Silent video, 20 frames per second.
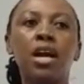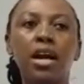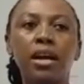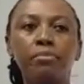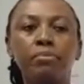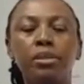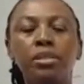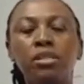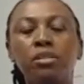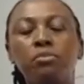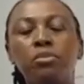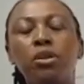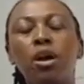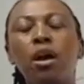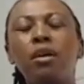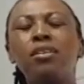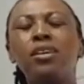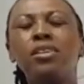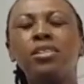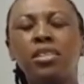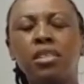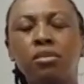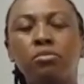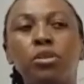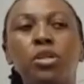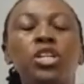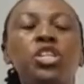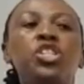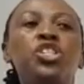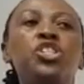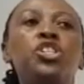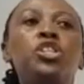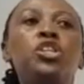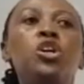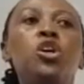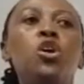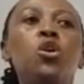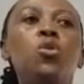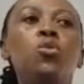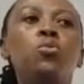
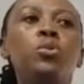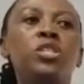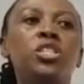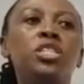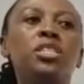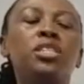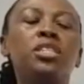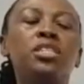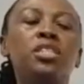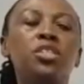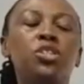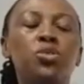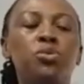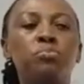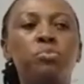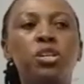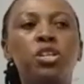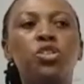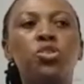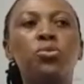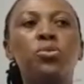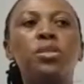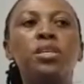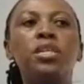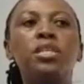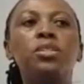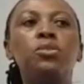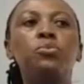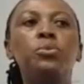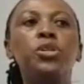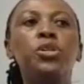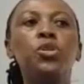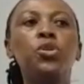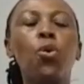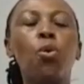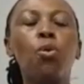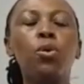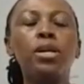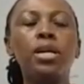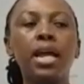hyperstimulation, we just need to make sure that we
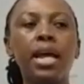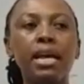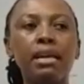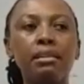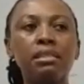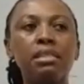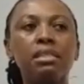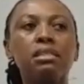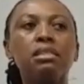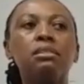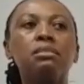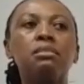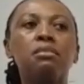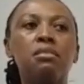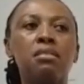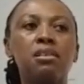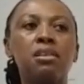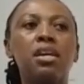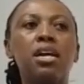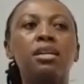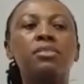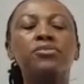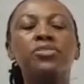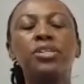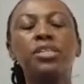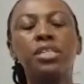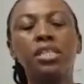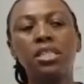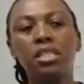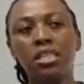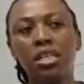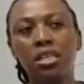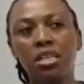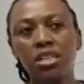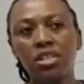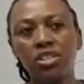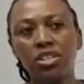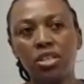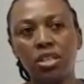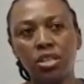don't exceed 300
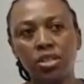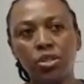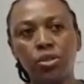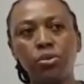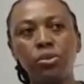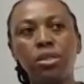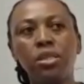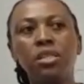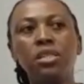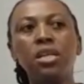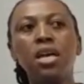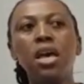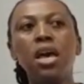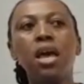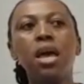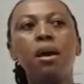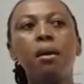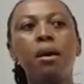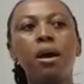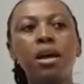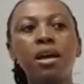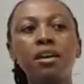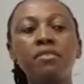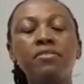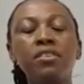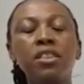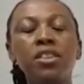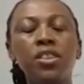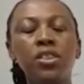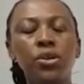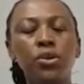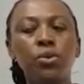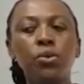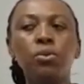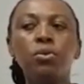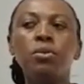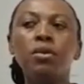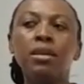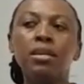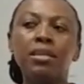international units, even
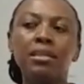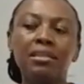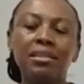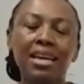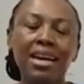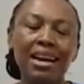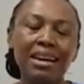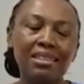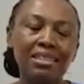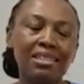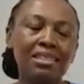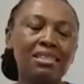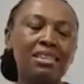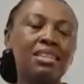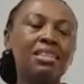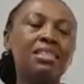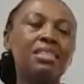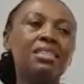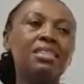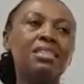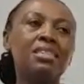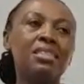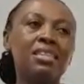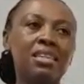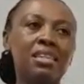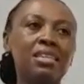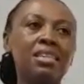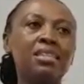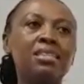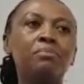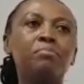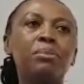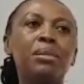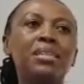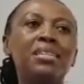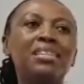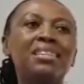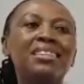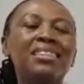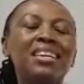though there are studies done,
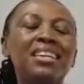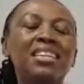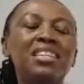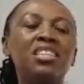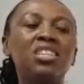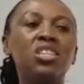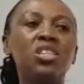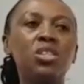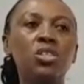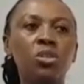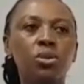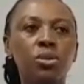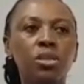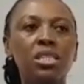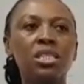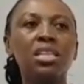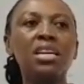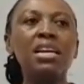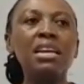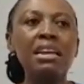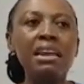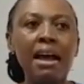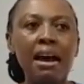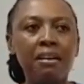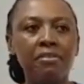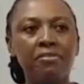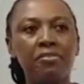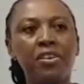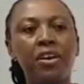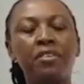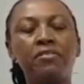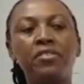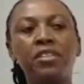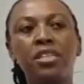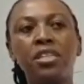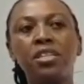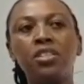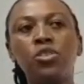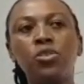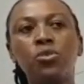but there is not enough
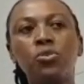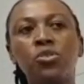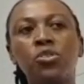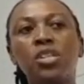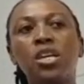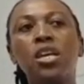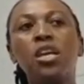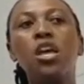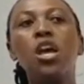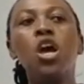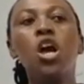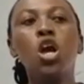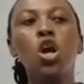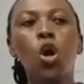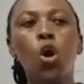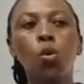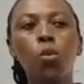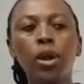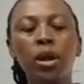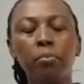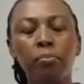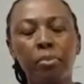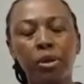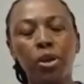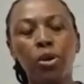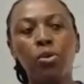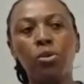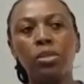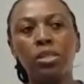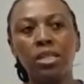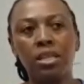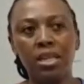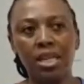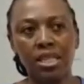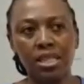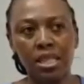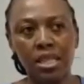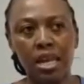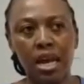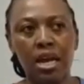evidence to say going beyond
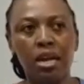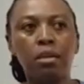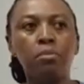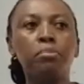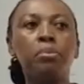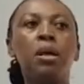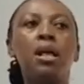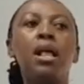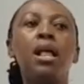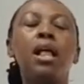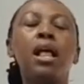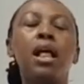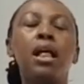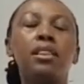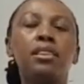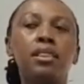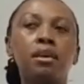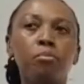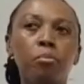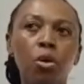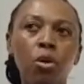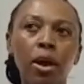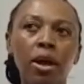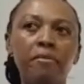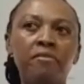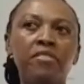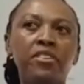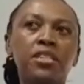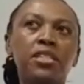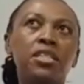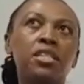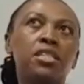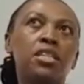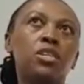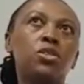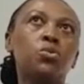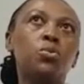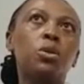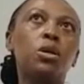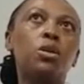doesn't help. And the more emphasis
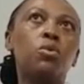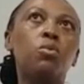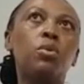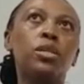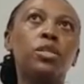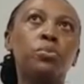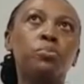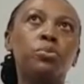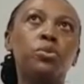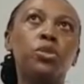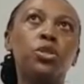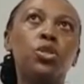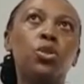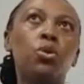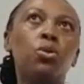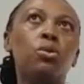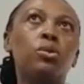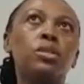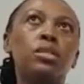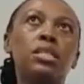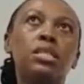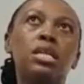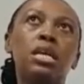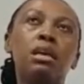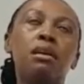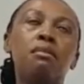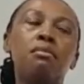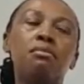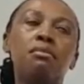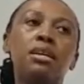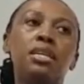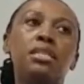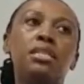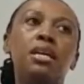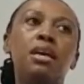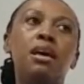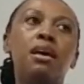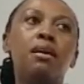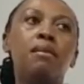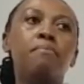as well was put on saying
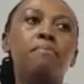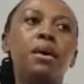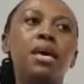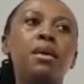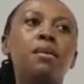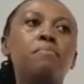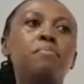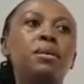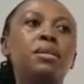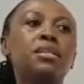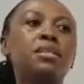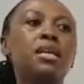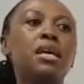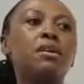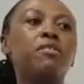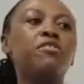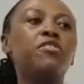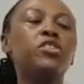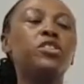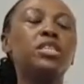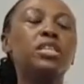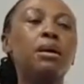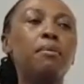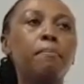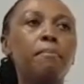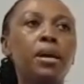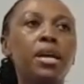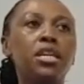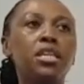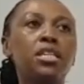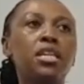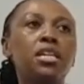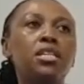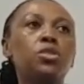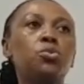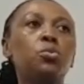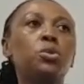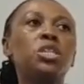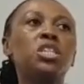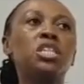that maybe for some
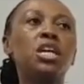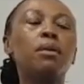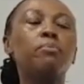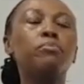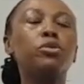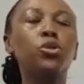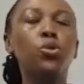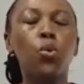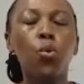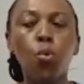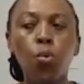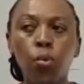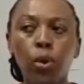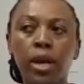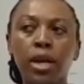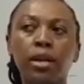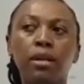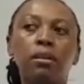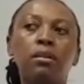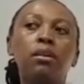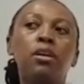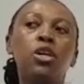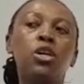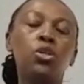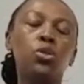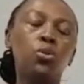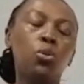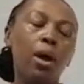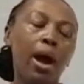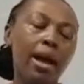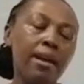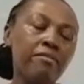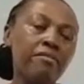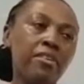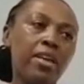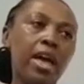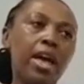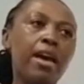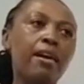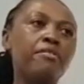patients we jump too quickly to
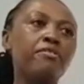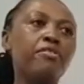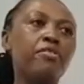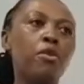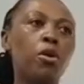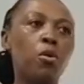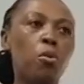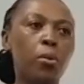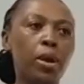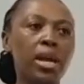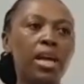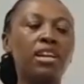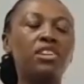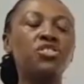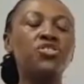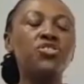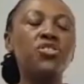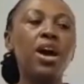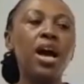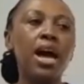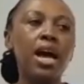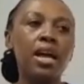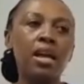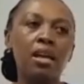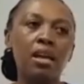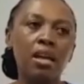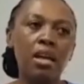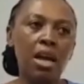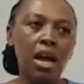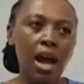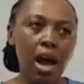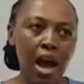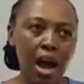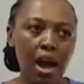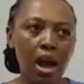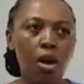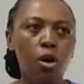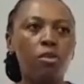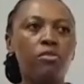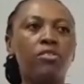IVF, we can try
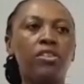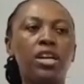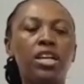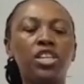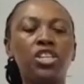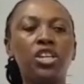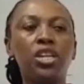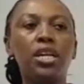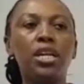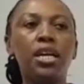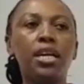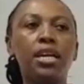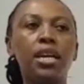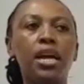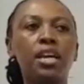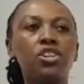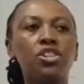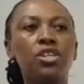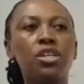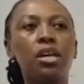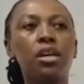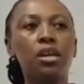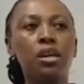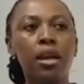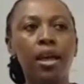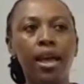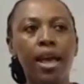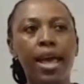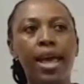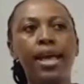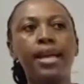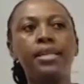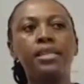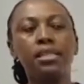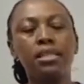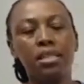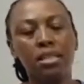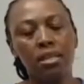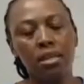ovulation induction and